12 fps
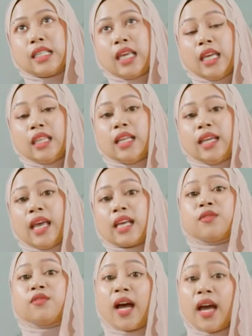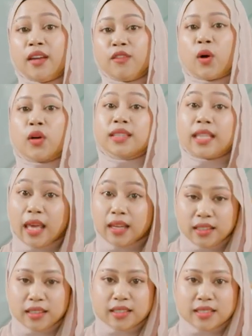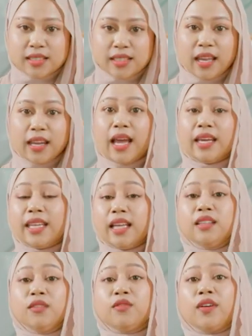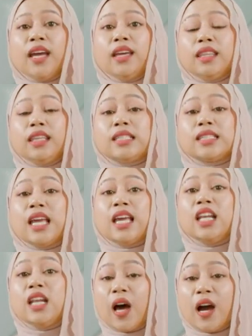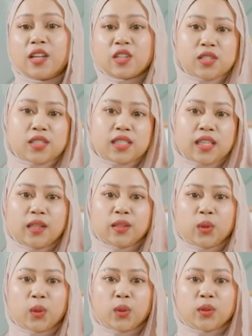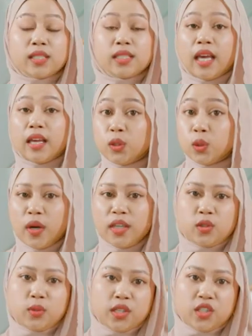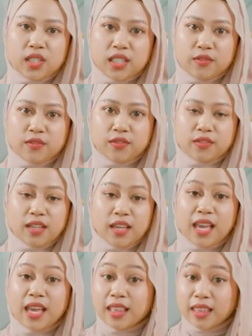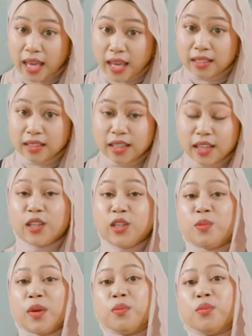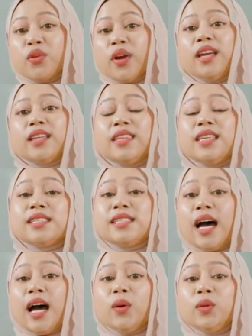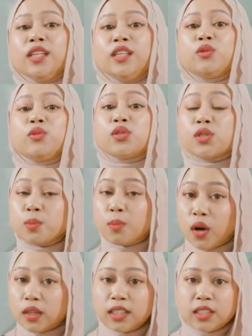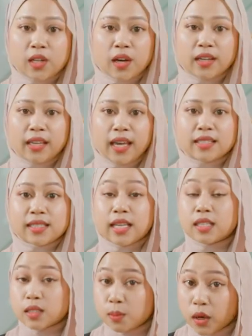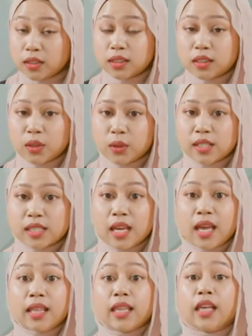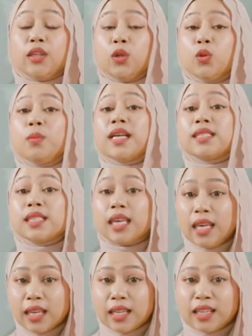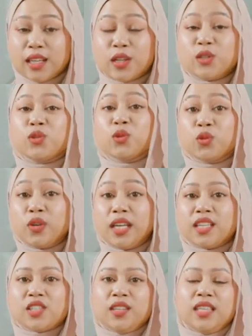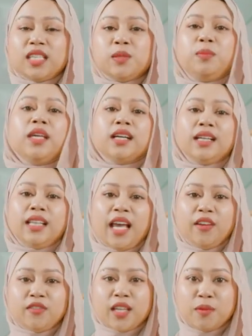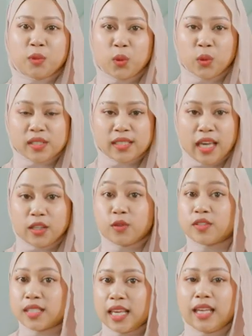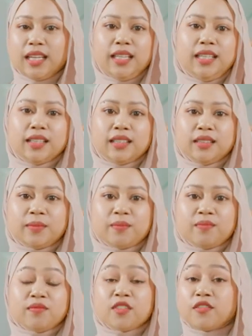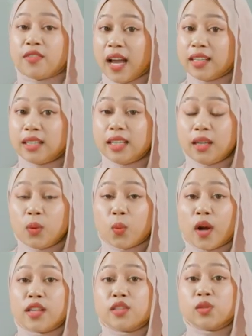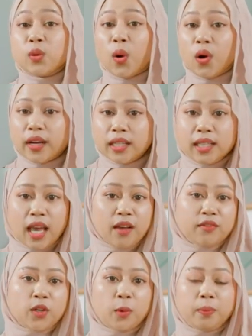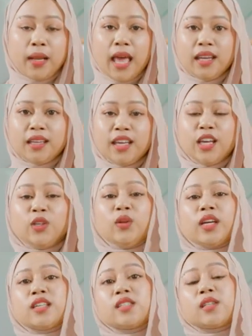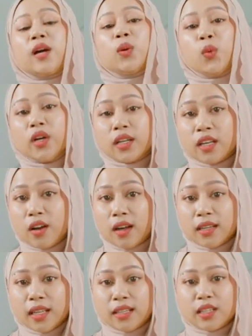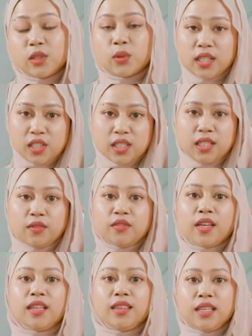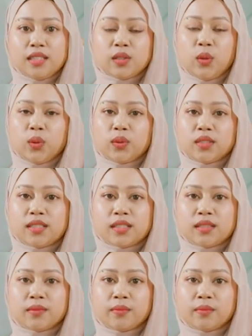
say in the next five or 10 years, and identify these large scale goals that you want to achieve. Then you may break these down into smaller targets and smaller goals that you must hit to reach these bigger lifetime goals that you've set earlier. Finally, once you already have your plan, you can start working on it to achieve these goals.